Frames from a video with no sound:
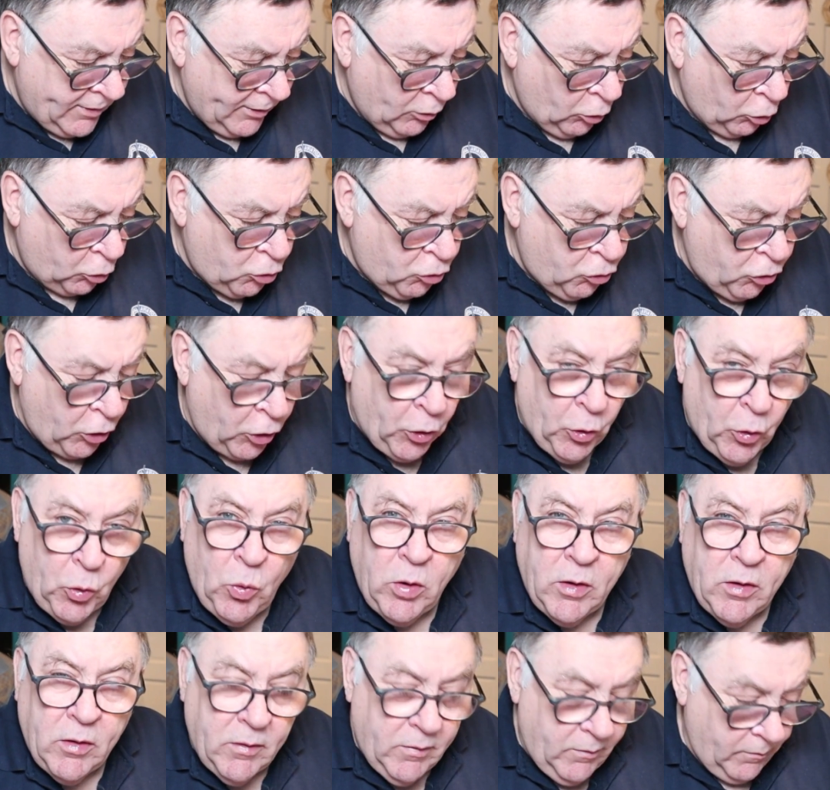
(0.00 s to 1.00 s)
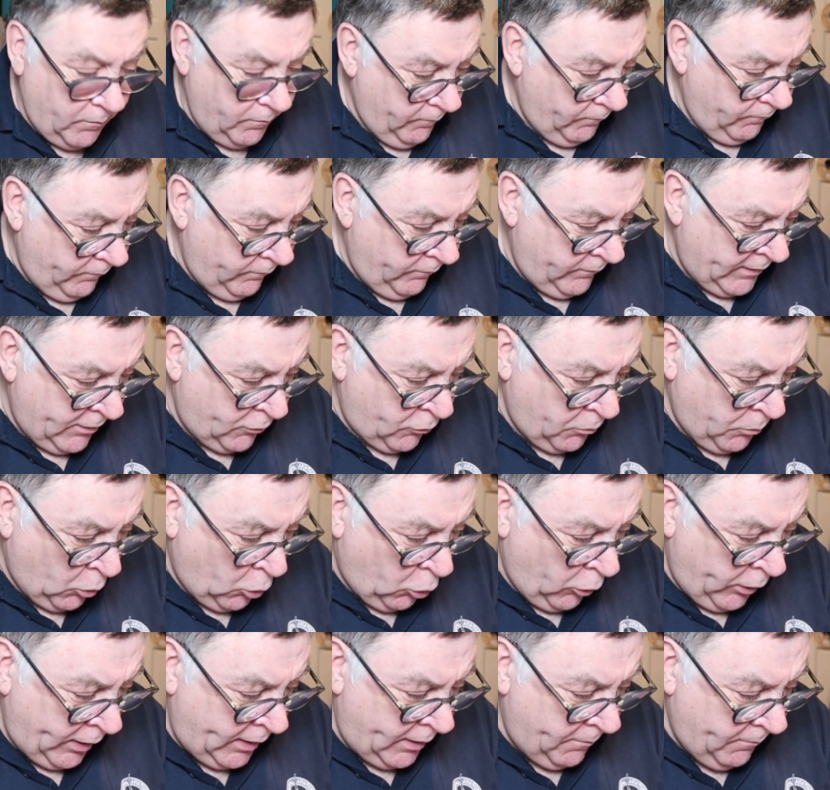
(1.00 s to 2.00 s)
till 2 this
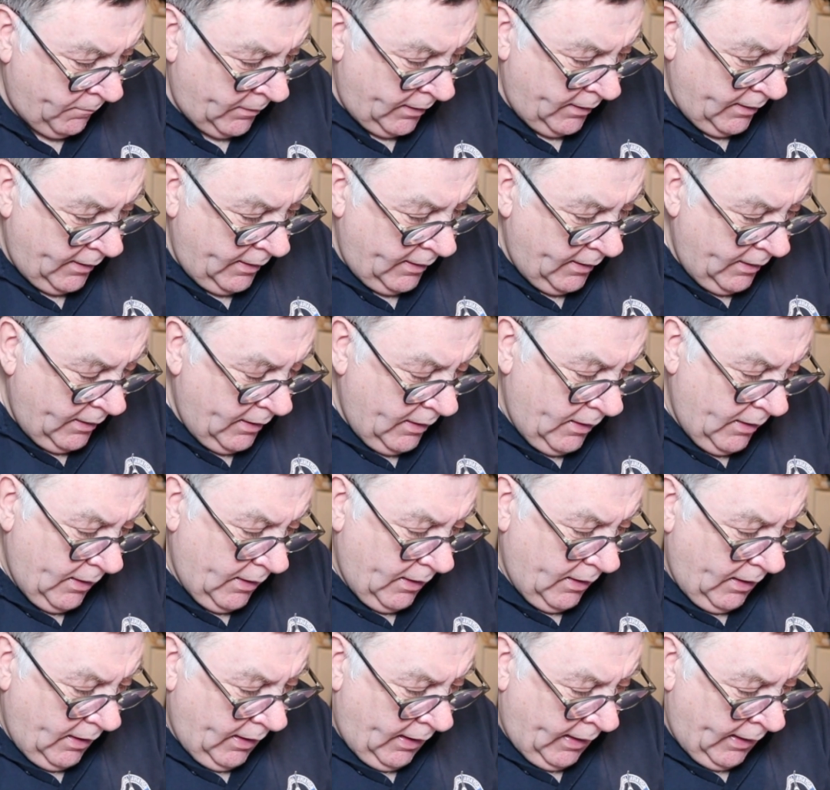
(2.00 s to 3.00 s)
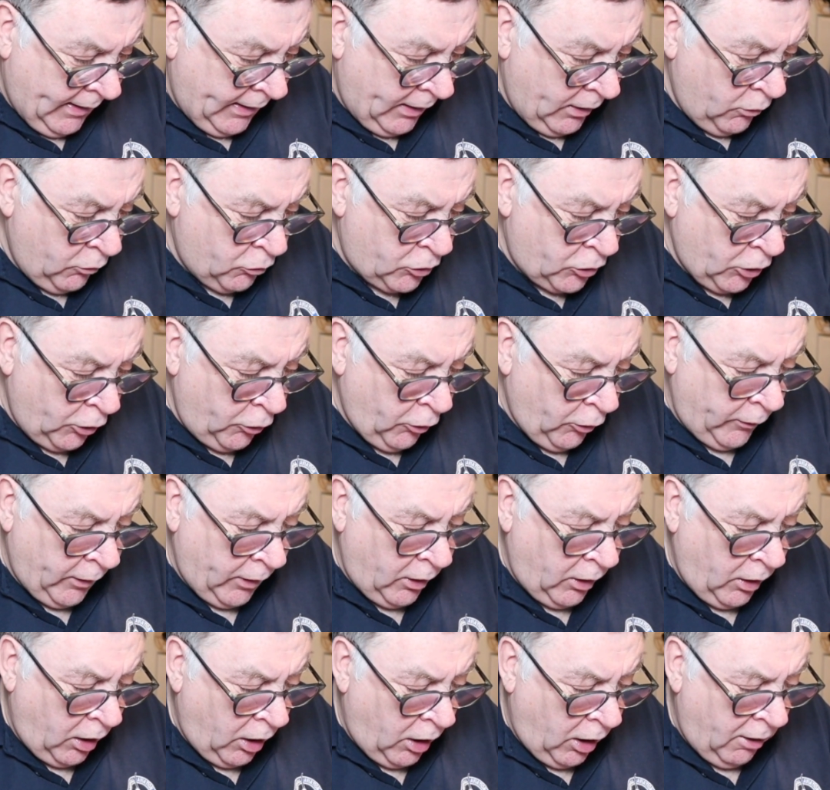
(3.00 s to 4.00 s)
morning I used another
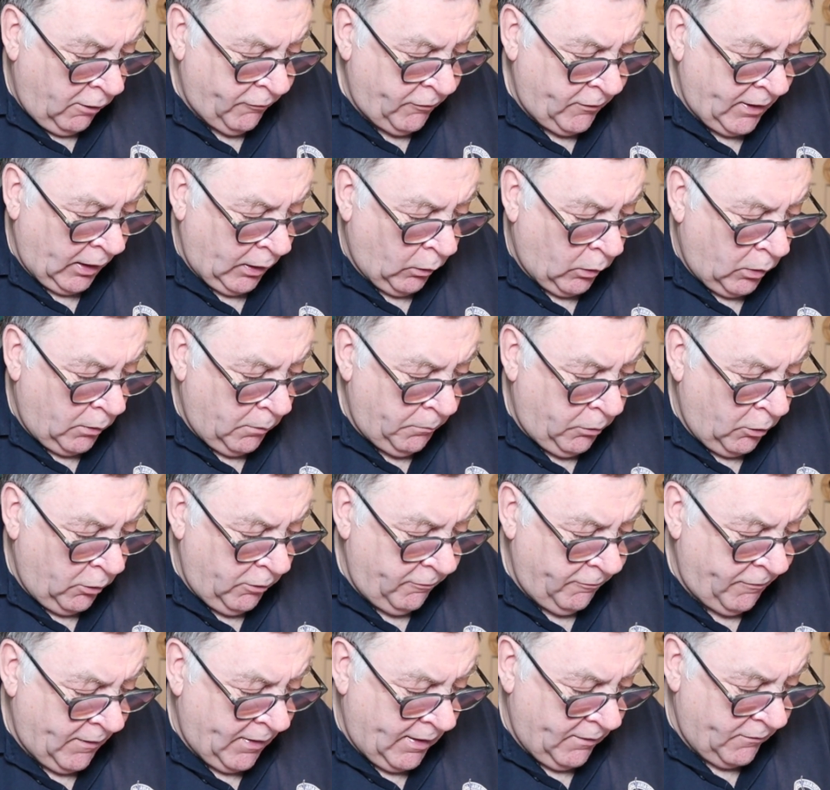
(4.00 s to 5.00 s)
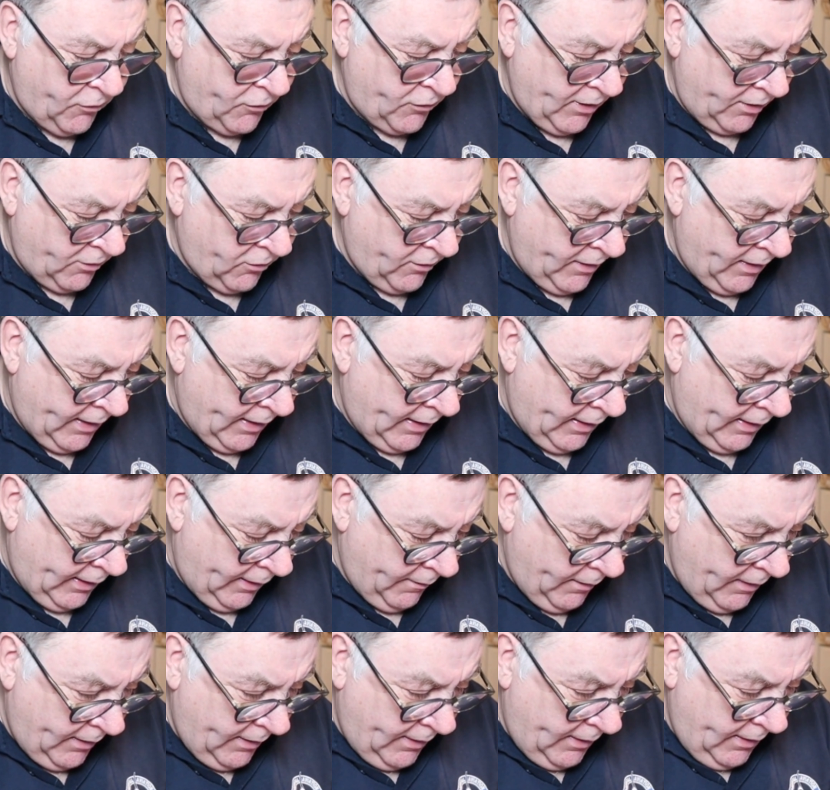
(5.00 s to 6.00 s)
0.5 kilowatt, 0.569.
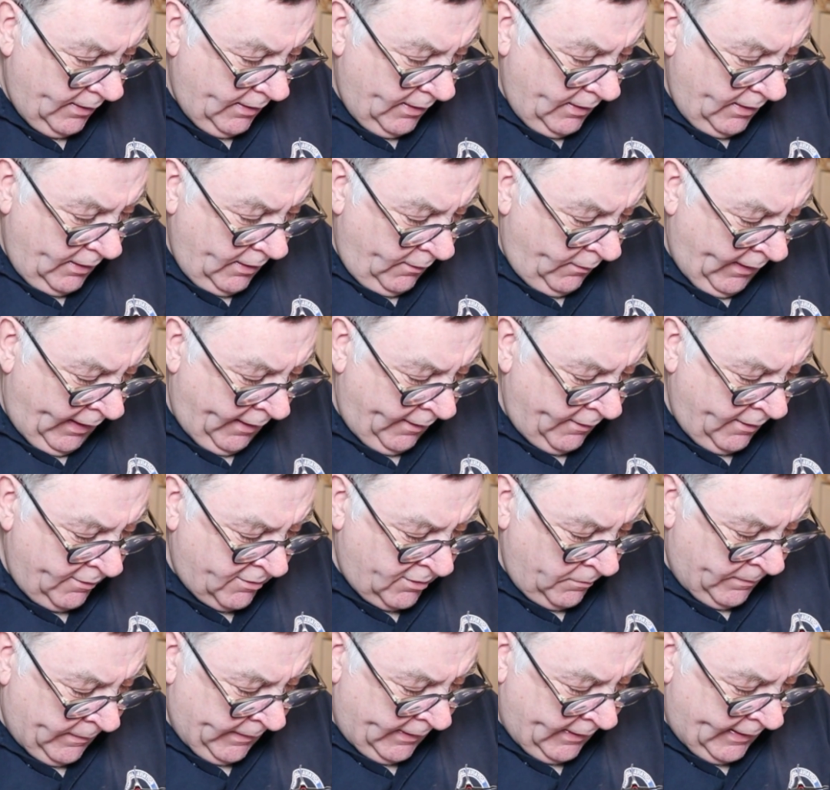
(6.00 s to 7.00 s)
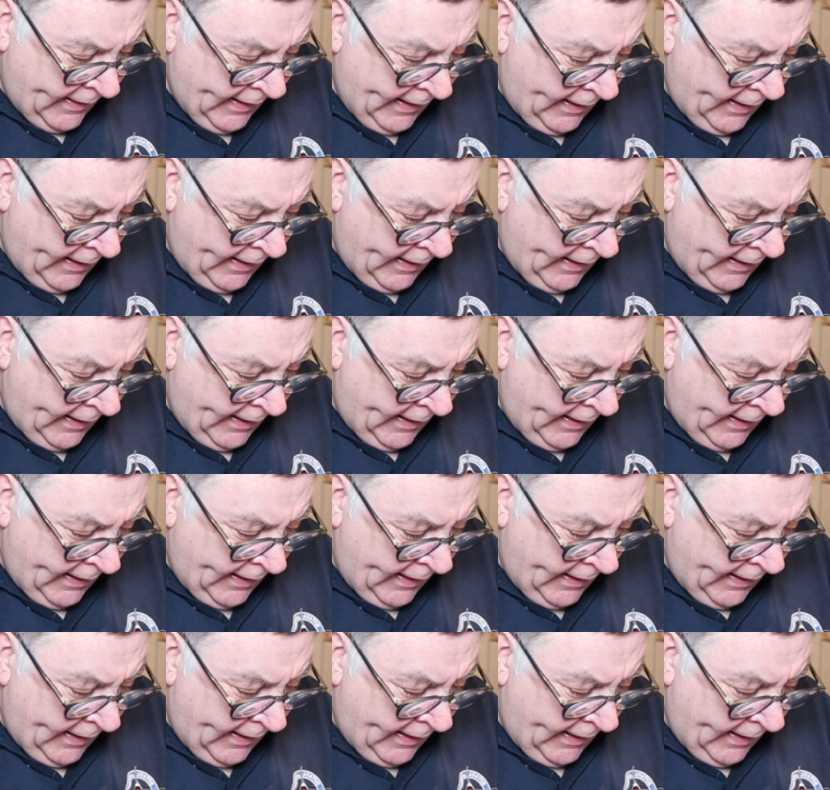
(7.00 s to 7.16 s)
Then there's a big